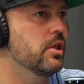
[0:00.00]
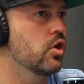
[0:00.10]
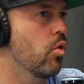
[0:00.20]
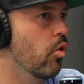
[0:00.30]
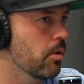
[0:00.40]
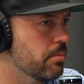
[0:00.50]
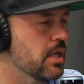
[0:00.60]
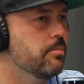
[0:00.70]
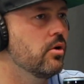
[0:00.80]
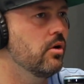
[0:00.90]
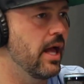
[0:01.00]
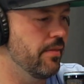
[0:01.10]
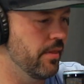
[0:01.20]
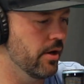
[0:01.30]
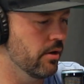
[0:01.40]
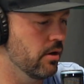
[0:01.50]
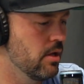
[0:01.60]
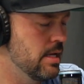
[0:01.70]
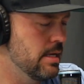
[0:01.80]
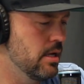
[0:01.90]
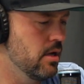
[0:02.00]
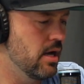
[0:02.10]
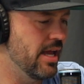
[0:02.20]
the core people and I